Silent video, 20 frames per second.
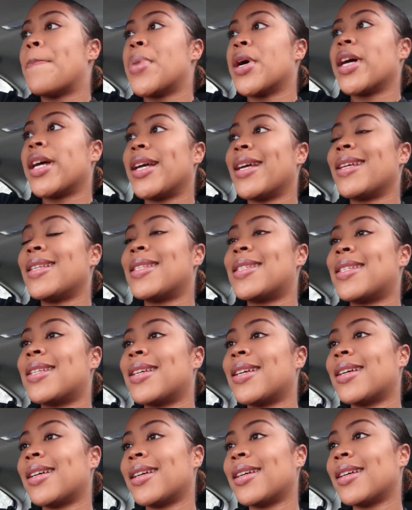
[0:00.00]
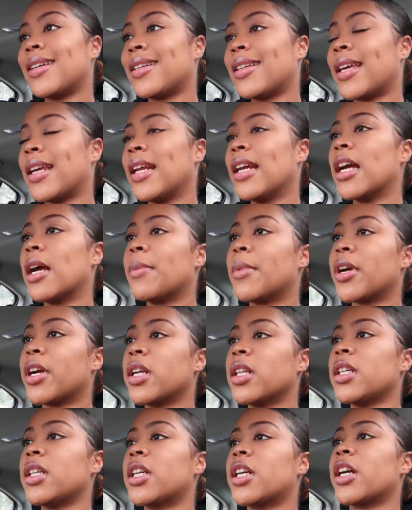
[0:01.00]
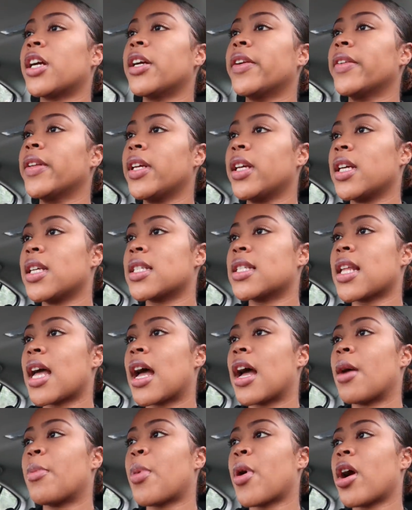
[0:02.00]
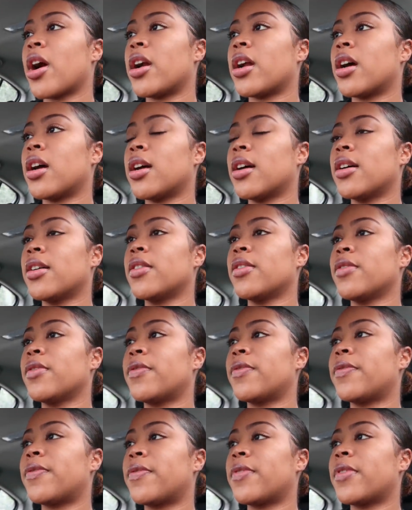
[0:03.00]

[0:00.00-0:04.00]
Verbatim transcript: But getting up early currently is not a part of